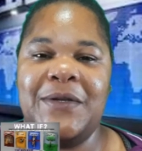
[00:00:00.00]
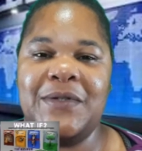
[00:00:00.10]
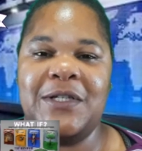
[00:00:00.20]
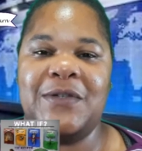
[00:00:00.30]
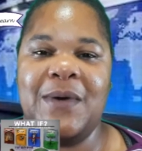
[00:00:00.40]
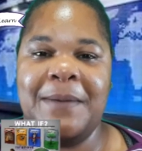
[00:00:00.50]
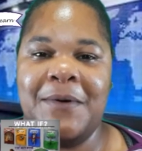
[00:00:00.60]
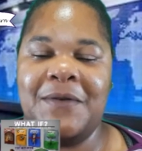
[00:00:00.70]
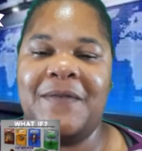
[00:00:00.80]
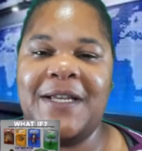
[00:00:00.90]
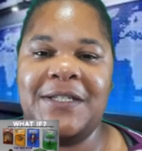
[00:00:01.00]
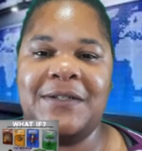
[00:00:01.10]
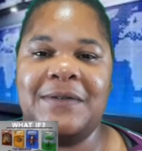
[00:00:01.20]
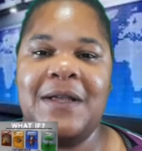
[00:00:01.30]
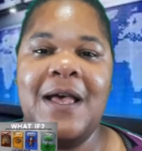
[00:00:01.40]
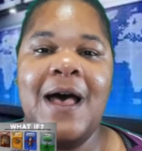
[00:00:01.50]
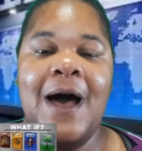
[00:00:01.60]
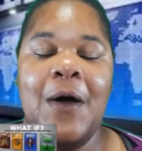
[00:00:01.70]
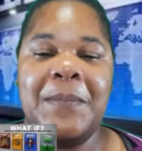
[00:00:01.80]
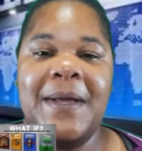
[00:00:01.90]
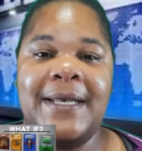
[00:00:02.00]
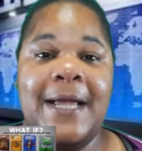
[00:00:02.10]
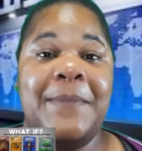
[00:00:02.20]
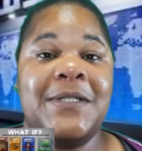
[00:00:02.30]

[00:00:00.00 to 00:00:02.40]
we usually do our motivation on Monday,